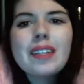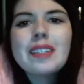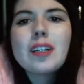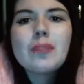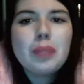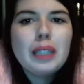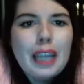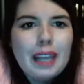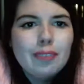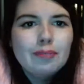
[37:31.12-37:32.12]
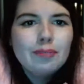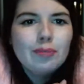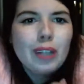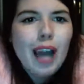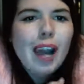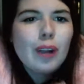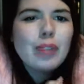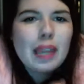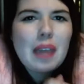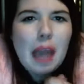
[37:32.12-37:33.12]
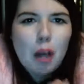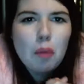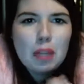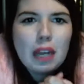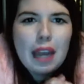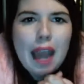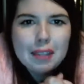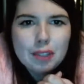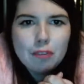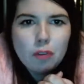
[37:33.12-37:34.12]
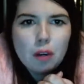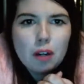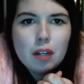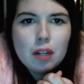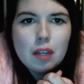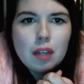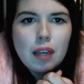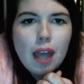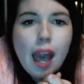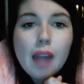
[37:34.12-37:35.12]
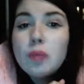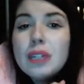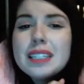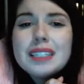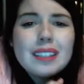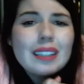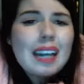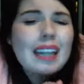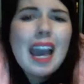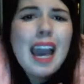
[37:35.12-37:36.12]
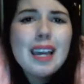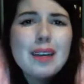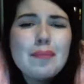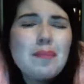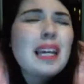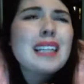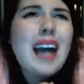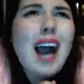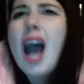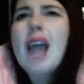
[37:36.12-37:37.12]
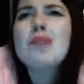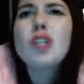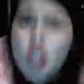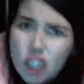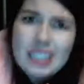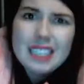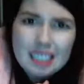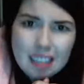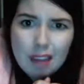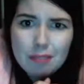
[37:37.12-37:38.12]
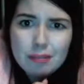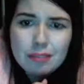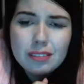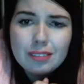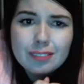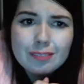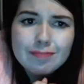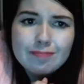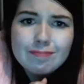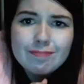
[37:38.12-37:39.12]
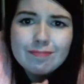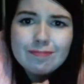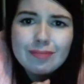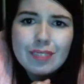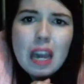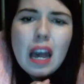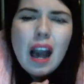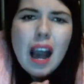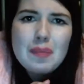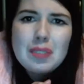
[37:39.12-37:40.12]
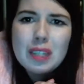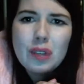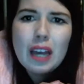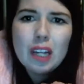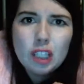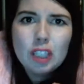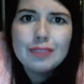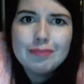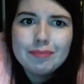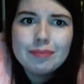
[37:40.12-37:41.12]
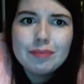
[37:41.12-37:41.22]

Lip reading: doesn't complain when I don't get the help that I ask for. And we still get an A because I'm good at stuff. I'm still that girl.